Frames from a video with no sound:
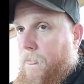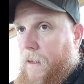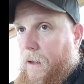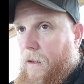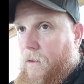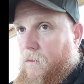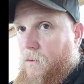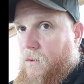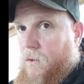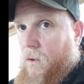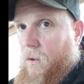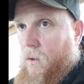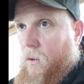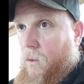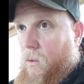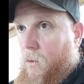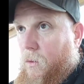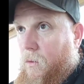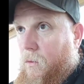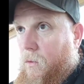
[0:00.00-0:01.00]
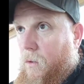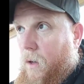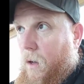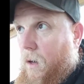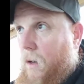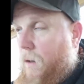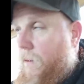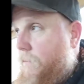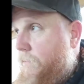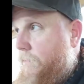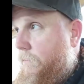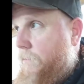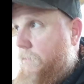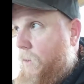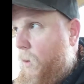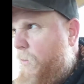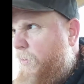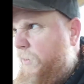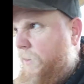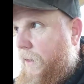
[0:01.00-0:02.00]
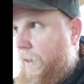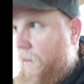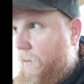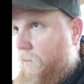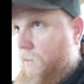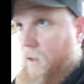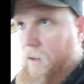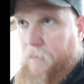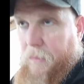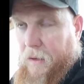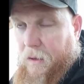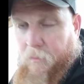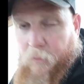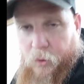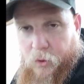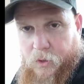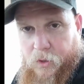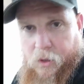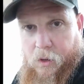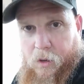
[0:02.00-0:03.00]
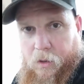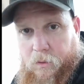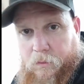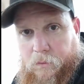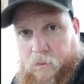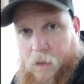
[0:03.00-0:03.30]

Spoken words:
And so hopefully that'll keep any moisture